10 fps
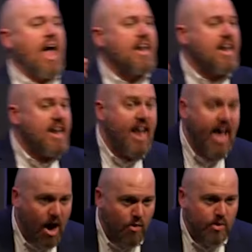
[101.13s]
And
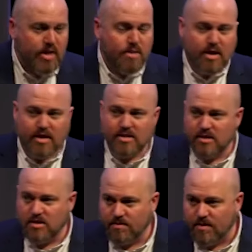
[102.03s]
now we can make
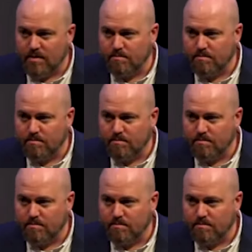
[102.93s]
sense of them.